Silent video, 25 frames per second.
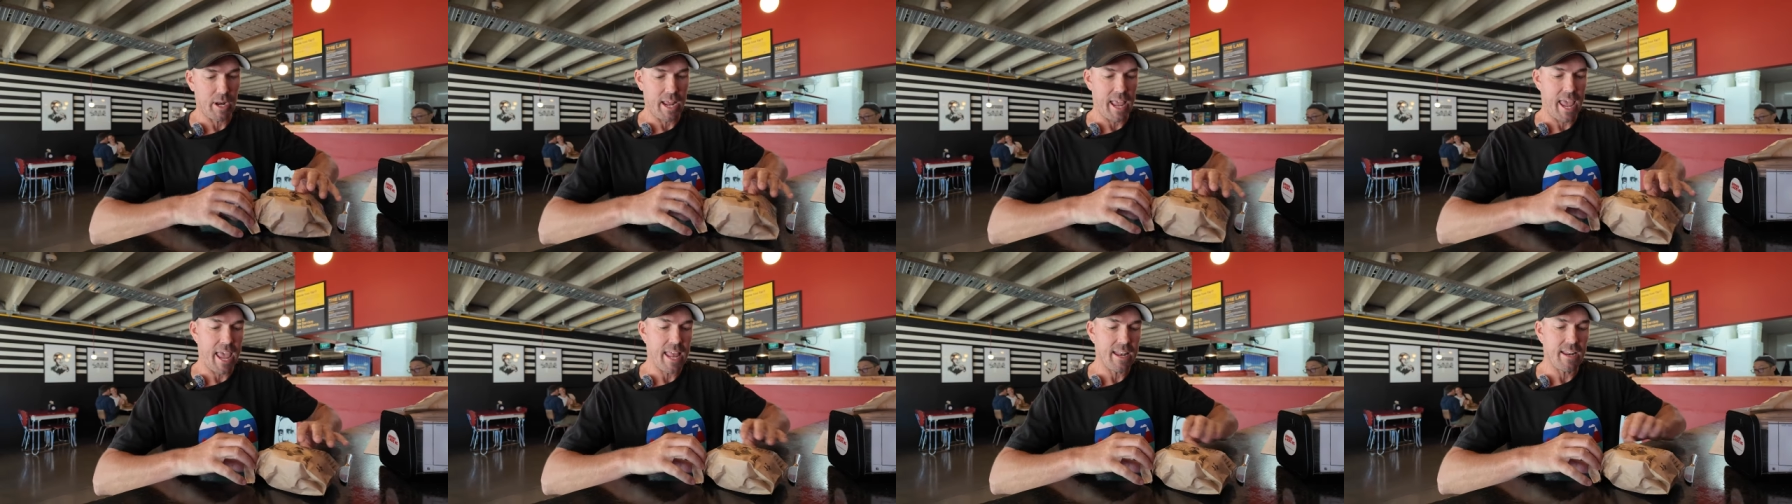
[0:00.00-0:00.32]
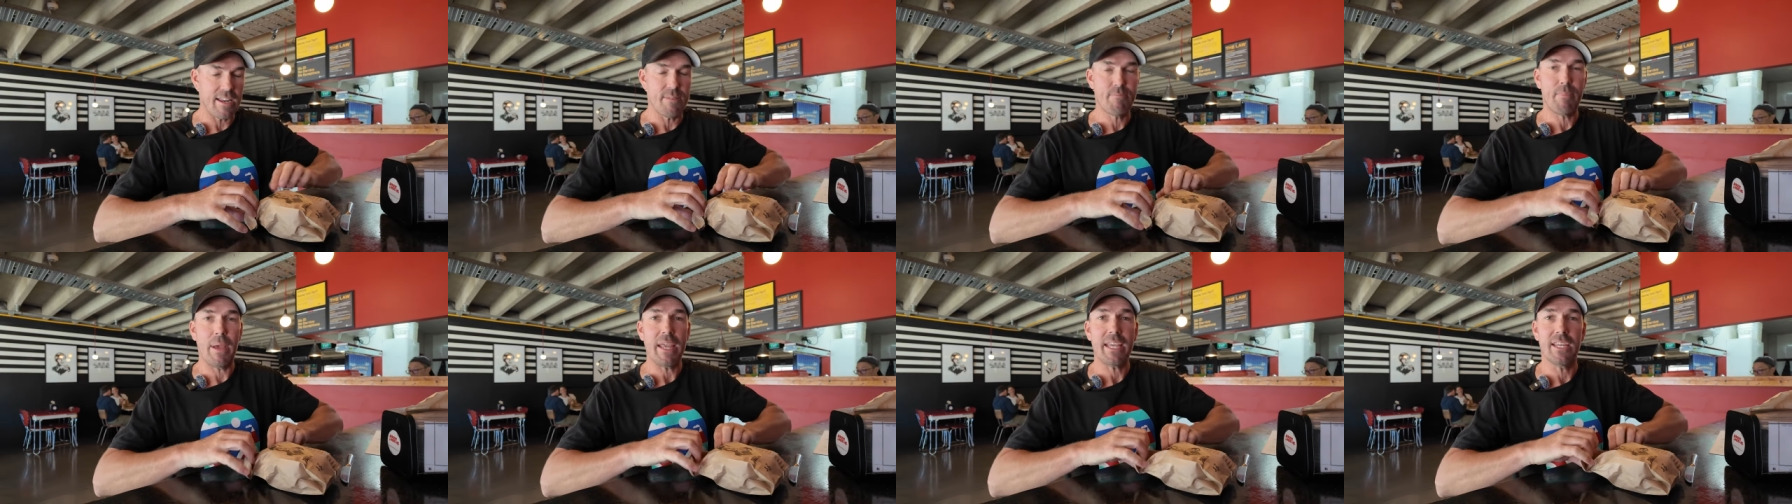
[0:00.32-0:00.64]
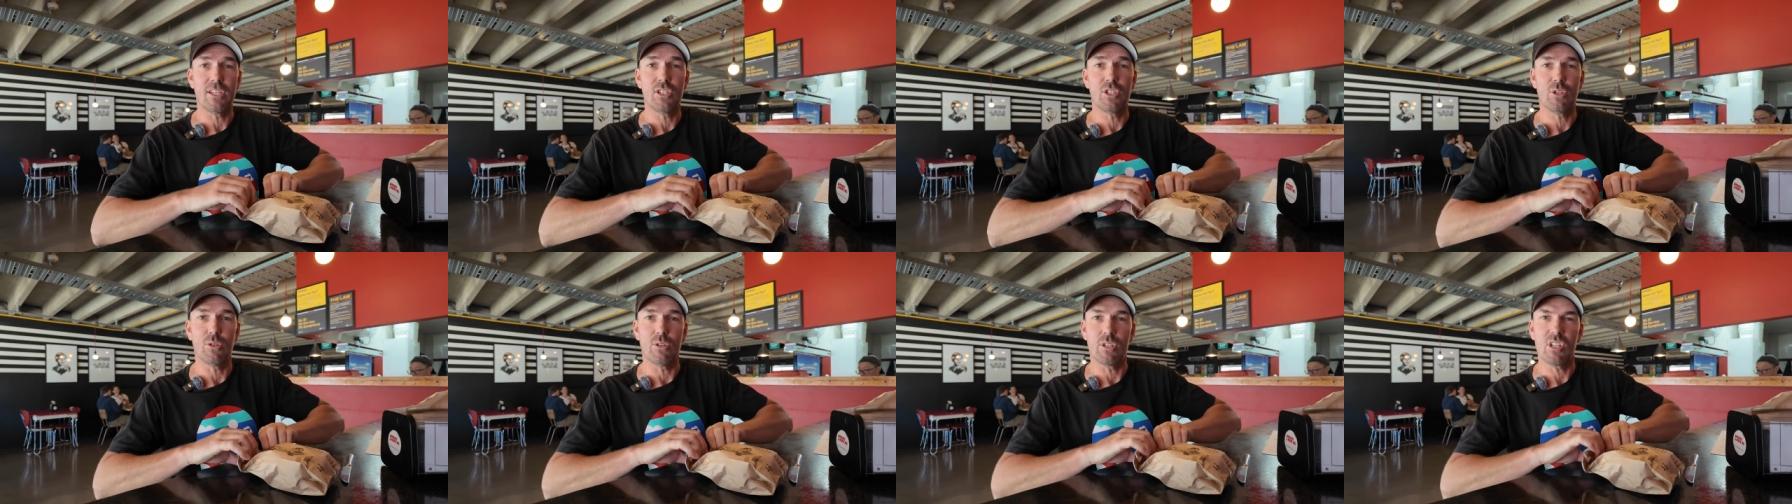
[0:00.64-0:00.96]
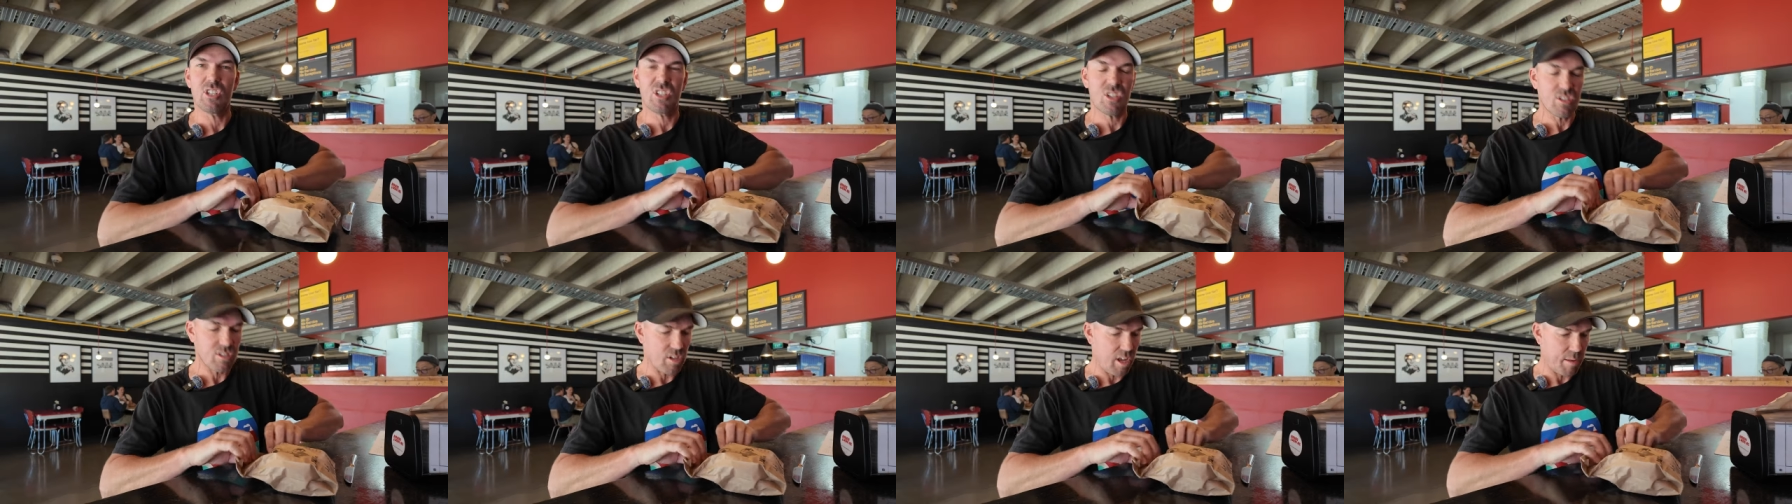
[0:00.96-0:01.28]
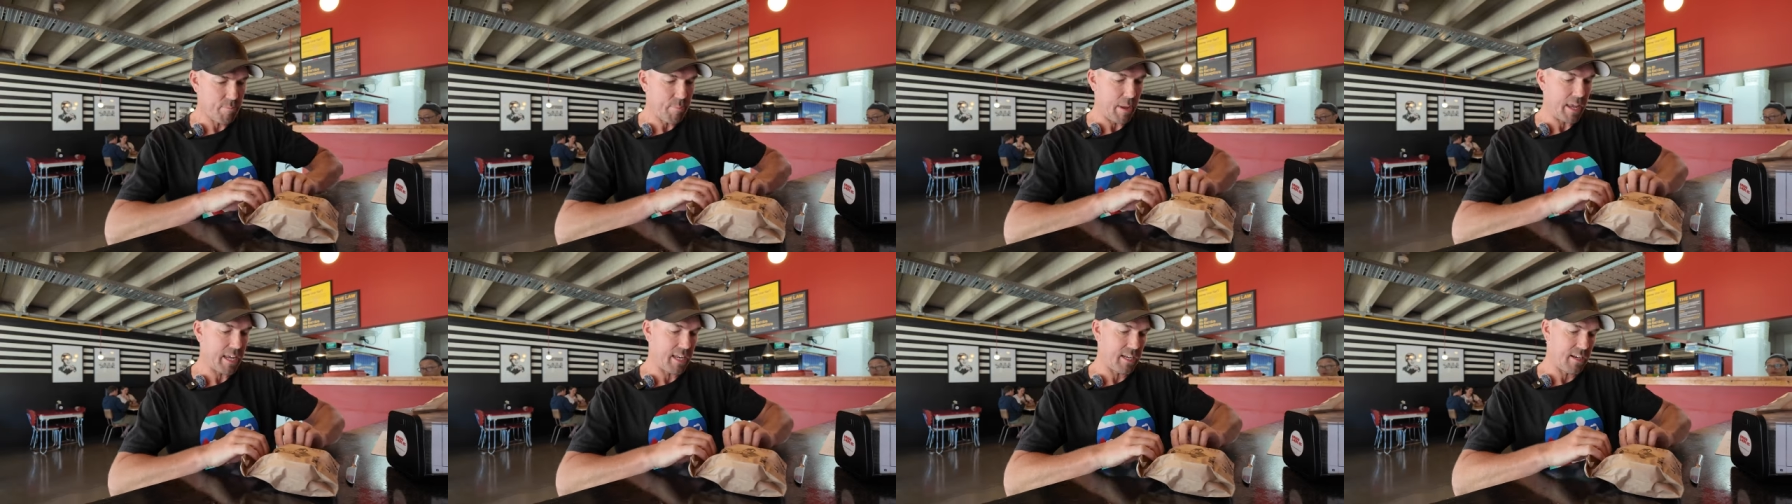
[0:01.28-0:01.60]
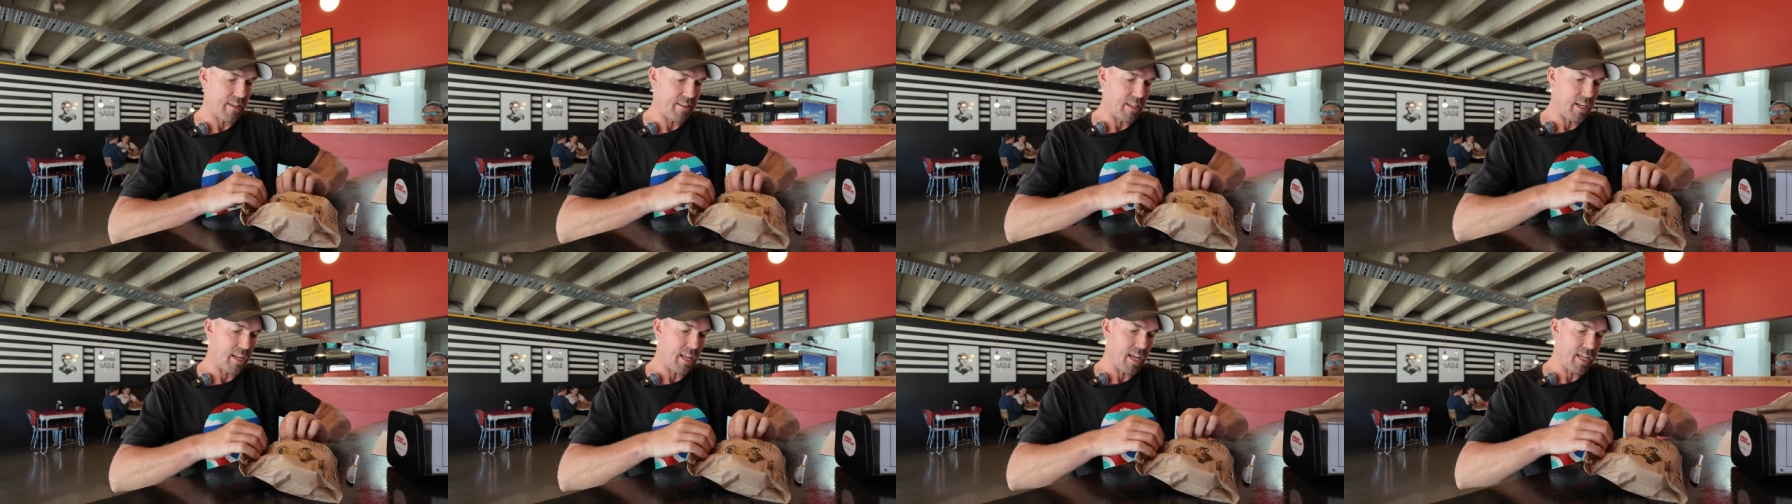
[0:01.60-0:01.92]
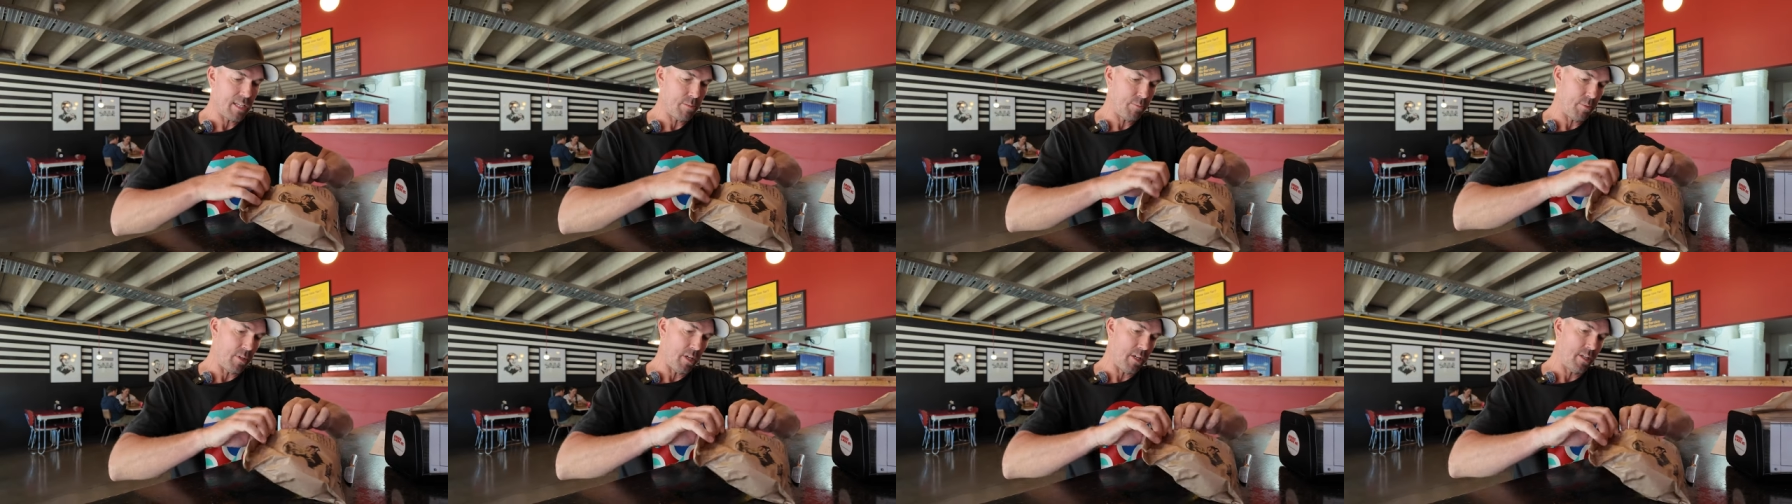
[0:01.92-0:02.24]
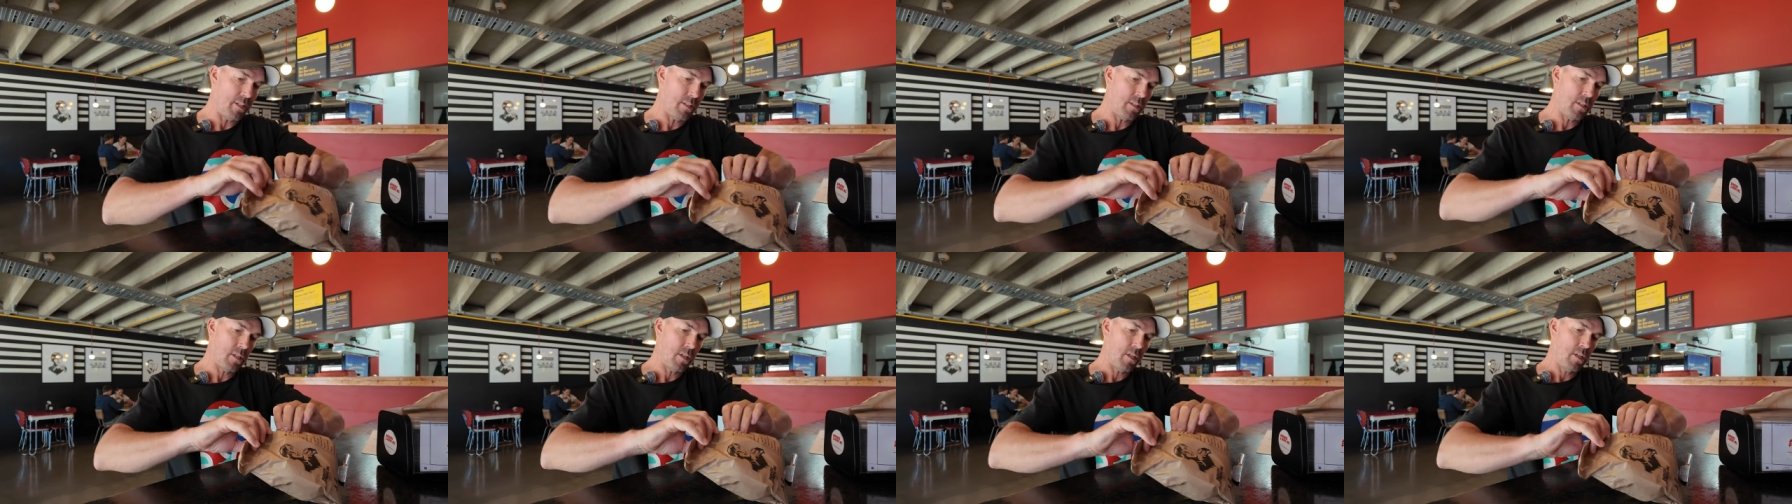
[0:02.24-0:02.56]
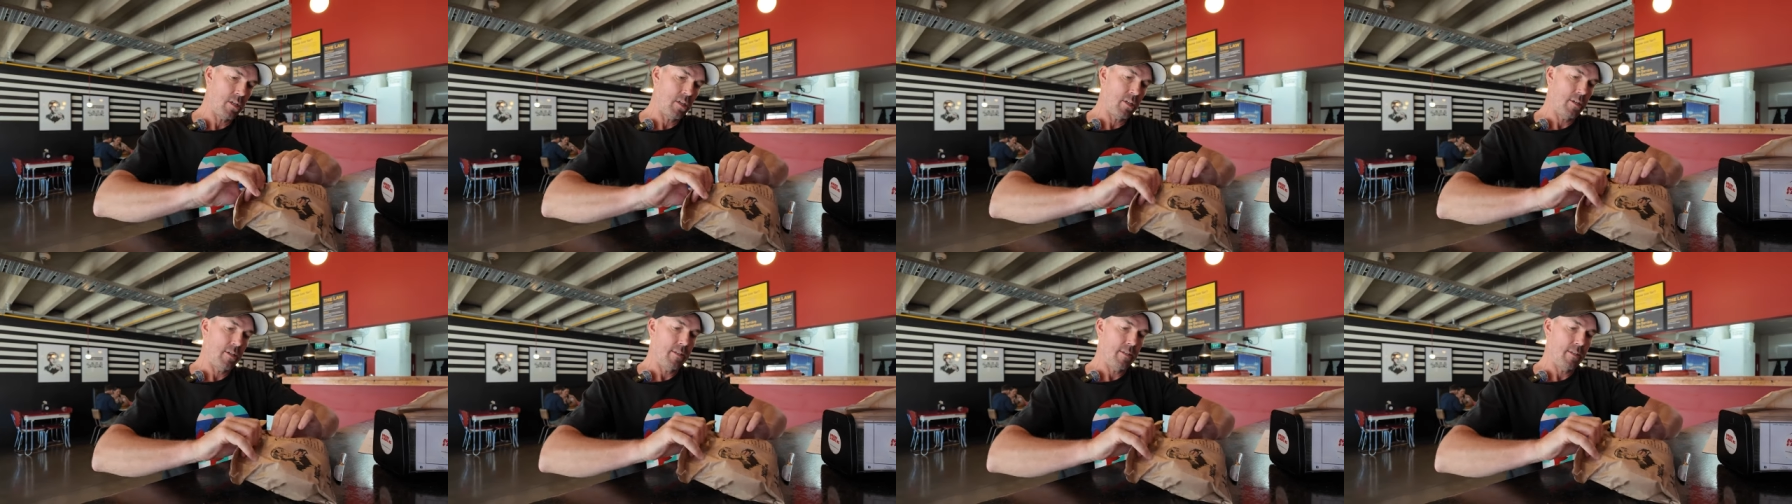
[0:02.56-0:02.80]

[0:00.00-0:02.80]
but I added bacon to it just because I had bacon at the last place.